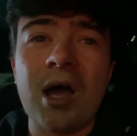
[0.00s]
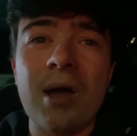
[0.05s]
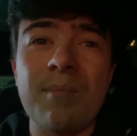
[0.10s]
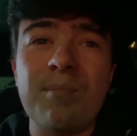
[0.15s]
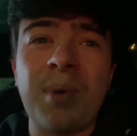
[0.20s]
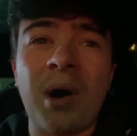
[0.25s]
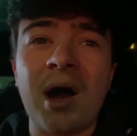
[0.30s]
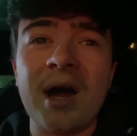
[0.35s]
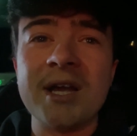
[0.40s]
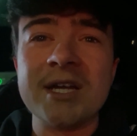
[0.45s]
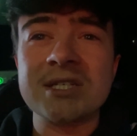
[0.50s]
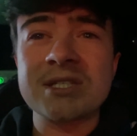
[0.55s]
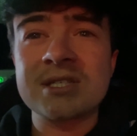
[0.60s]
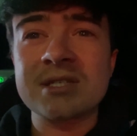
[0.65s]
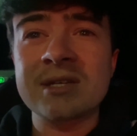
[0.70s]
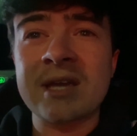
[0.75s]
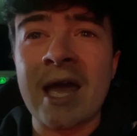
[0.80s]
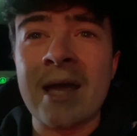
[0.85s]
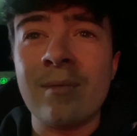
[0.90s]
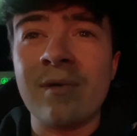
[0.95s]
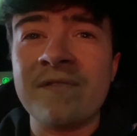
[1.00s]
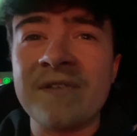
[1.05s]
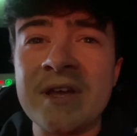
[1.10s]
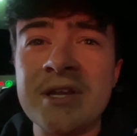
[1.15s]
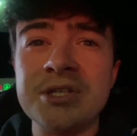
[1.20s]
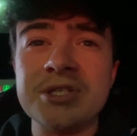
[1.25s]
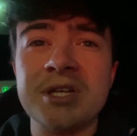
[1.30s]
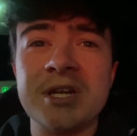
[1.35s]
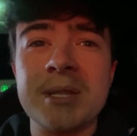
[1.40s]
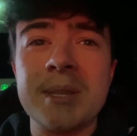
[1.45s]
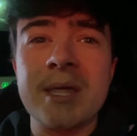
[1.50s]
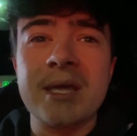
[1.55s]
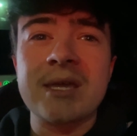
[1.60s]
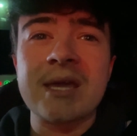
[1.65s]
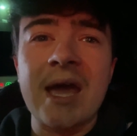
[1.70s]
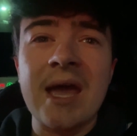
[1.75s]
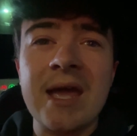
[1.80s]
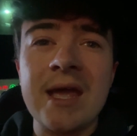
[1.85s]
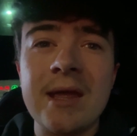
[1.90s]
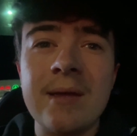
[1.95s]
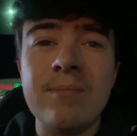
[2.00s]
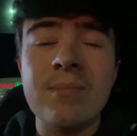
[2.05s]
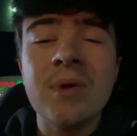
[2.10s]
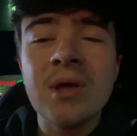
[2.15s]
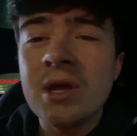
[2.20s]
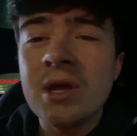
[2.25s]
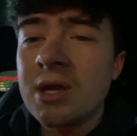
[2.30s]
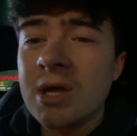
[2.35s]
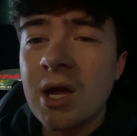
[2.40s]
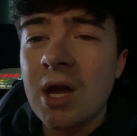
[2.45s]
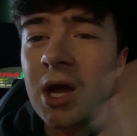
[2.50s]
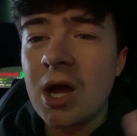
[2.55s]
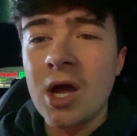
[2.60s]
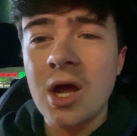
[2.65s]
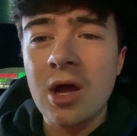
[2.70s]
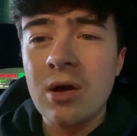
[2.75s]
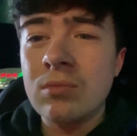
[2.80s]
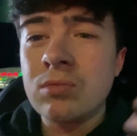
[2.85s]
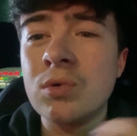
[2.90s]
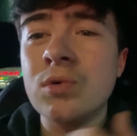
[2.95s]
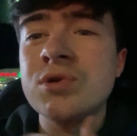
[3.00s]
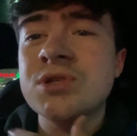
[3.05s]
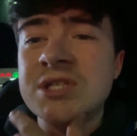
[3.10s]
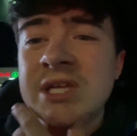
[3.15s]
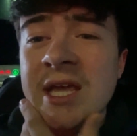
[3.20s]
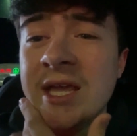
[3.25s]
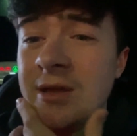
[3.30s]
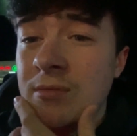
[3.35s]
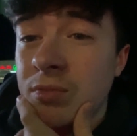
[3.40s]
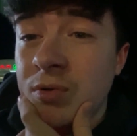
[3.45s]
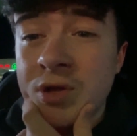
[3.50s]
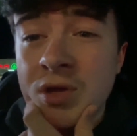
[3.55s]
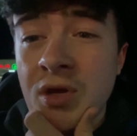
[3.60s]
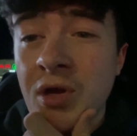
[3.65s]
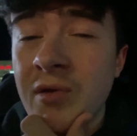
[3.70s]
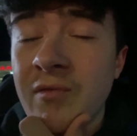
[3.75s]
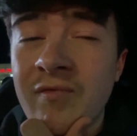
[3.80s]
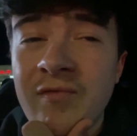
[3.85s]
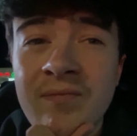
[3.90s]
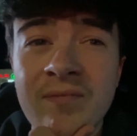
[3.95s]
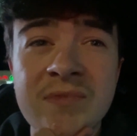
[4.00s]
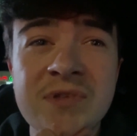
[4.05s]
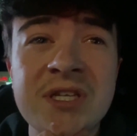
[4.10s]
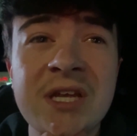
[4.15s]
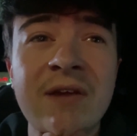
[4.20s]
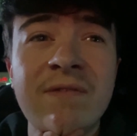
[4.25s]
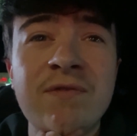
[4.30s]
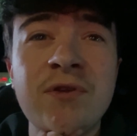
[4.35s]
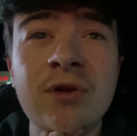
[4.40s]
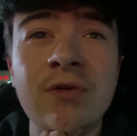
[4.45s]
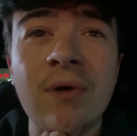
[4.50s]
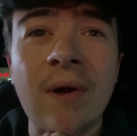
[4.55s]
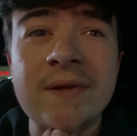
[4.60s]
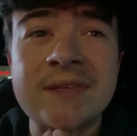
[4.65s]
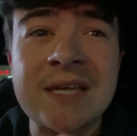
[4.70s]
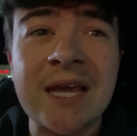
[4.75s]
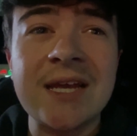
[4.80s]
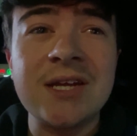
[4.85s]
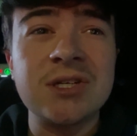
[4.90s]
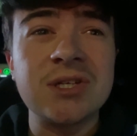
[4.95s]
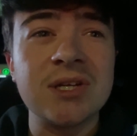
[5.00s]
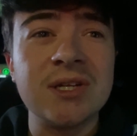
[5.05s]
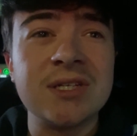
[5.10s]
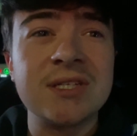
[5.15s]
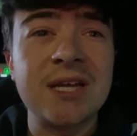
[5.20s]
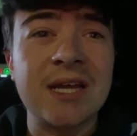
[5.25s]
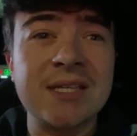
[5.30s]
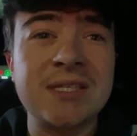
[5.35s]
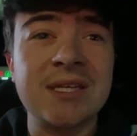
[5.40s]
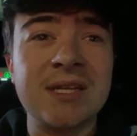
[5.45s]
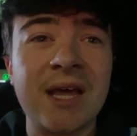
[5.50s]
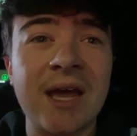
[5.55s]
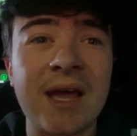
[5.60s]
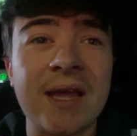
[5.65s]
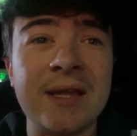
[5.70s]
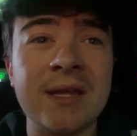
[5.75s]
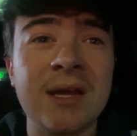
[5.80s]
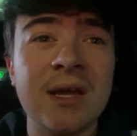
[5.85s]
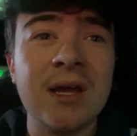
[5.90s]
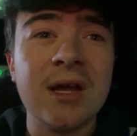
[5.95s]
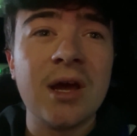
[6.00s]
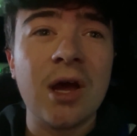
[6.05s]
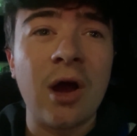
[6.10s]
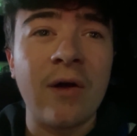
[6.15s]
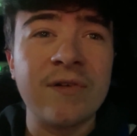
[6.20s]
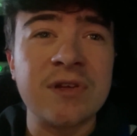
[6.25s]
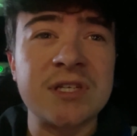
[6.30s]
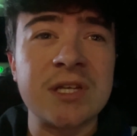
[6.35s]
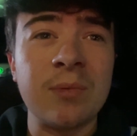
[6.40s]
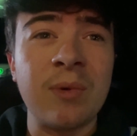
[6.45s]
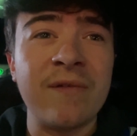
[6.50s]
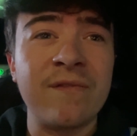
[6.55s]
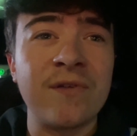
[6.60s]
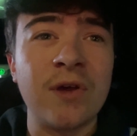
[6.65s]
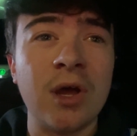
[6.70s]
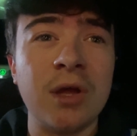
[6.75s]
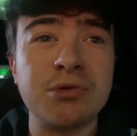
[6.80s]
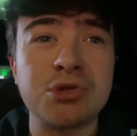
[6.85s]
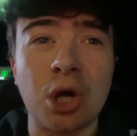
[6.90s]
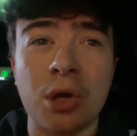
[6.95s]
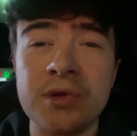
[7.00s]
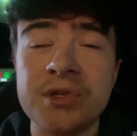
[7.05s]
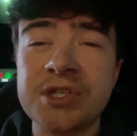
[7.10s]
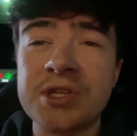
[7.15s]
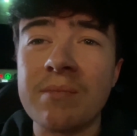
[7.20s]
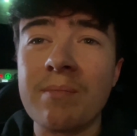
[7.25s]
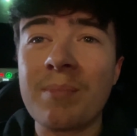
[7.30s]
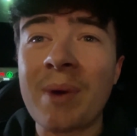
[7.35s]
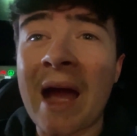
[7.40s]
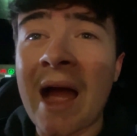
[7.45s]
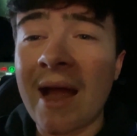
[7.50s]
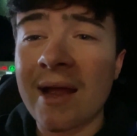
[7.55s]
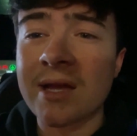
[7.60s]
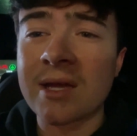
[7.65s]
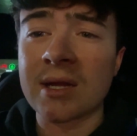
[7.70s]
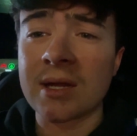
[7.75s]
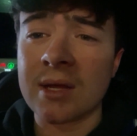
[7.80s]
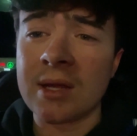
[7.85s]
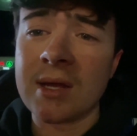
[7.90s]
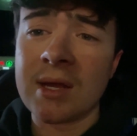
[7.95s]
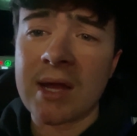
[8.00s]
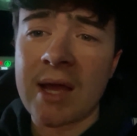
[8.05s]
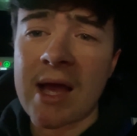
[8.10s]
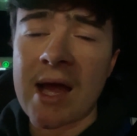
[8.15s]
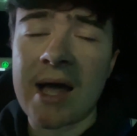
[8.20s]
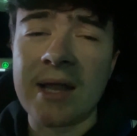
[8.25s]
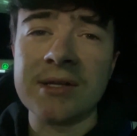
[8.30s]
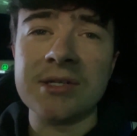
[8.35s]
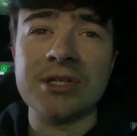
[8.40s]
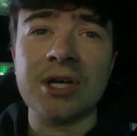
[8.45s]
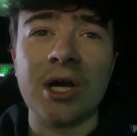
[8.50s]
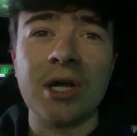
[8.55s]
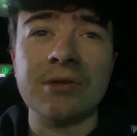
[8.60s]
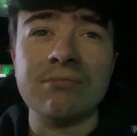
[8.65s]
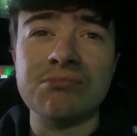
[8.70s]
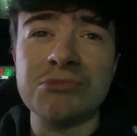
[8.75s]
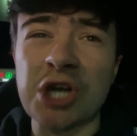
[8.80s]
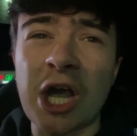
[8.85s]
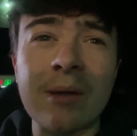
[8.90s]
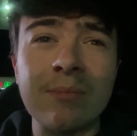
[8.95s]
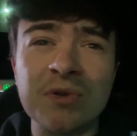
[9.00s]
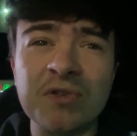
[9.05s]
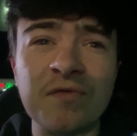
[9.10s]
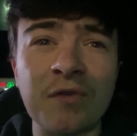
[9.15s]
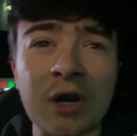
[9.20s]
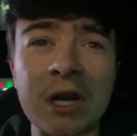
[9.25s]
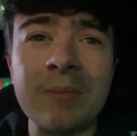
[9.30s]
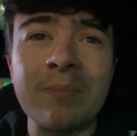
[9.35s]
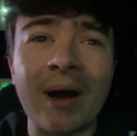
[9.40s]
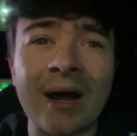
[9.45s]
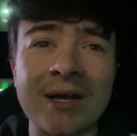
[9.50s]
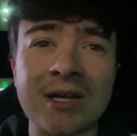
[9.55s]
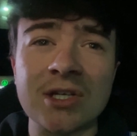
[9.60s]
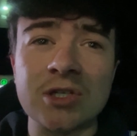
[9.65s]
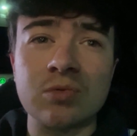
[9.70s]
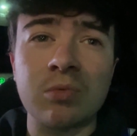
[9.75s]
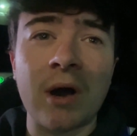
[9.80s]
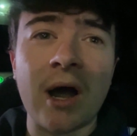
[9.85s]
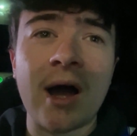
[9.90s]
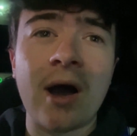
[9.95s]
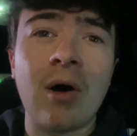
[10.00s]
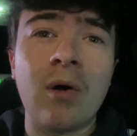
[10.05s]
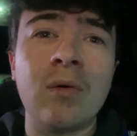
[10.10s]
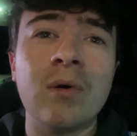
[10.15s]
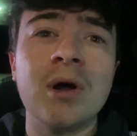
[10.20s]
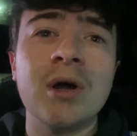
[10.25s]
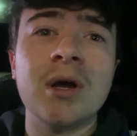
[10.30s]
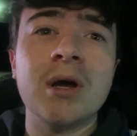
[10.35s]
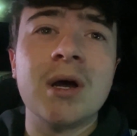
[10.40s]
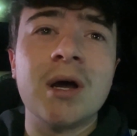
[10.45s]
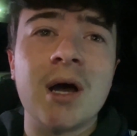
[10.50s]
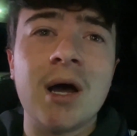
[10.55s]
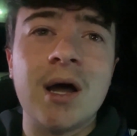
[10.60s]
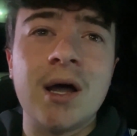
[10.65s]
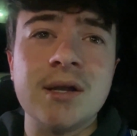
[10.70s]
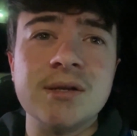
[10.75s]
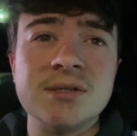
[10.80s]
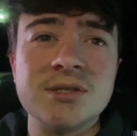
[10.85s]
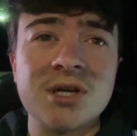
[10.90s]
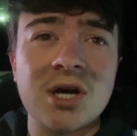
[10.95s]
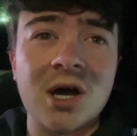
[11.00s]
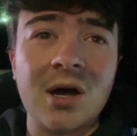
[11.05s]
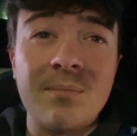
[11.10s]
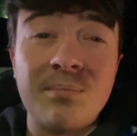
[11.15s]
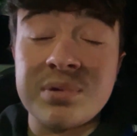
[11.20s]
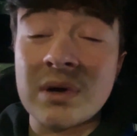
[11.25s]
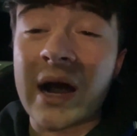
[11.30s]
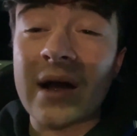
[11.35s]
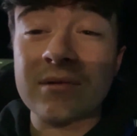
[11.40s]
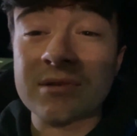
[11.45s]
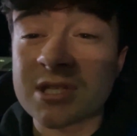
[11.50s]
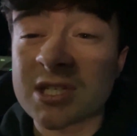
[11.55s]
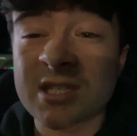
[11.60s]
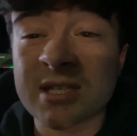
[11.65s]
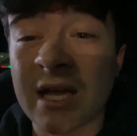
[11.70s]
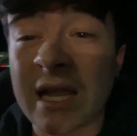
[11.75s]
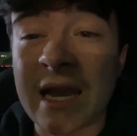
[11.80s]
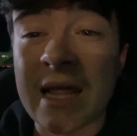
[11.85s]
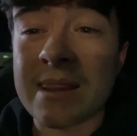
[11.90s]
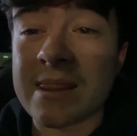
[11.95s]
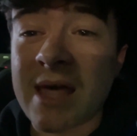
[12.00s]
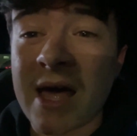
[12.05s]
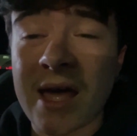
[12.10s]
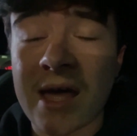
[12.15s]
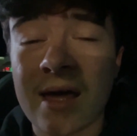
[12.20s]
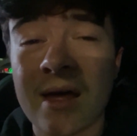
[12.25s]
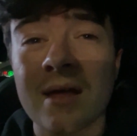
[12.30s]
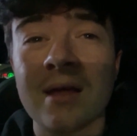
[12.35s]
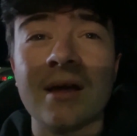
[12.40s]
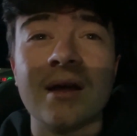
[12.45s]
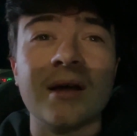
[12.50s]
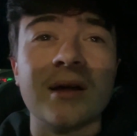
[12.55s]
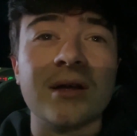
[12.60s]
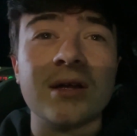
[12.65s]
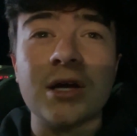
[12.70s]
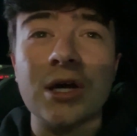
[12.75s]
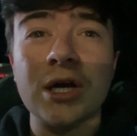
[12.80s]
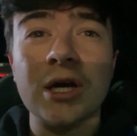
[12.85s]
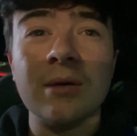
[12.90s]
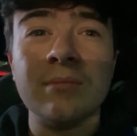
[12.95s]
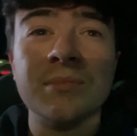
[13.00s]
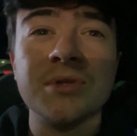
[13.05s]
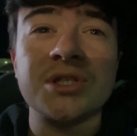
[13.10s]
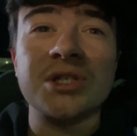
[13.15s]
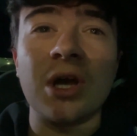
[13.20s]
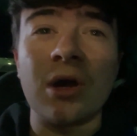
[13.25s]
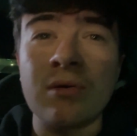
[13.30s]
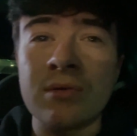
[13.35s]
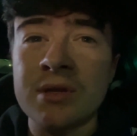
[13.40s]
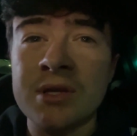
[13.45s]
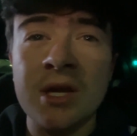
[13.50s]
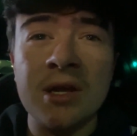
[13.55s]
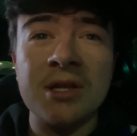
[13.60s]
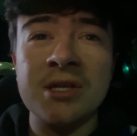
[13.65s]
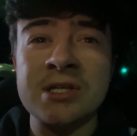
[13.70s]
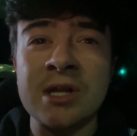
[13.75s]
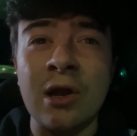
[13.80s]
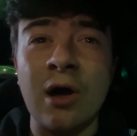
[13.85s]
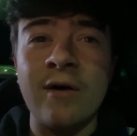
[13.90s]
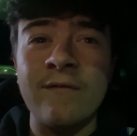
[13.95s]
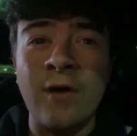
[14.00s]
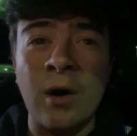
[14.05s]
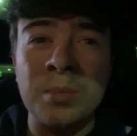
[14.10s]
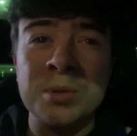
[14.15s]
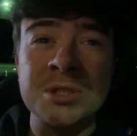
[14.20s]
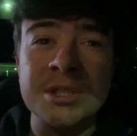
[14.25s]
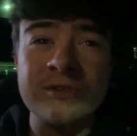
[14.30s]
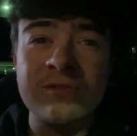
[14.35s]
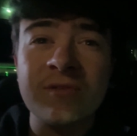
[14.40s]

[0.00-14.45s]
Byers came off injured in the game. We'll see. We could see a few rotations here today. Obviously with Johnson back and James fully back as well, and Brown's still in there. So yeah, there's a lot of options for